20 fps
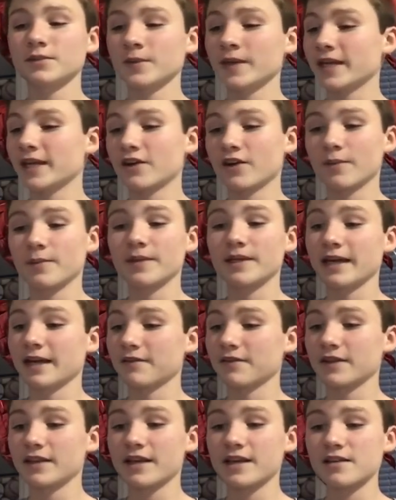We cannot be
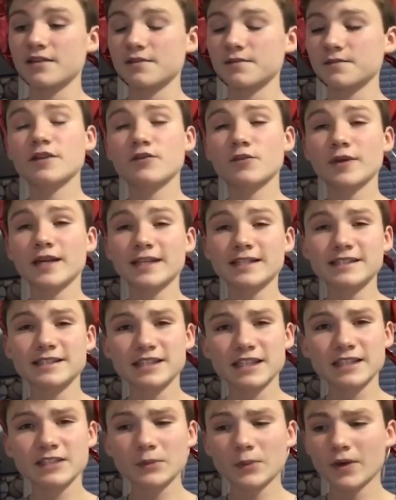having that. If we get
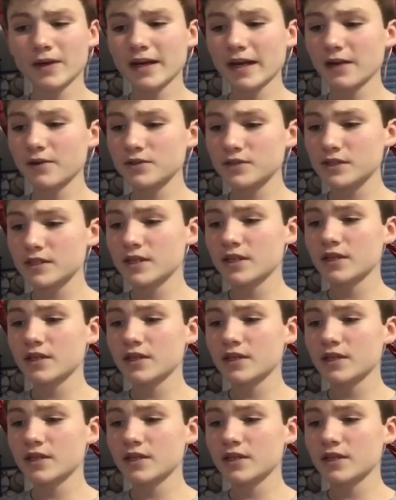six walkouts,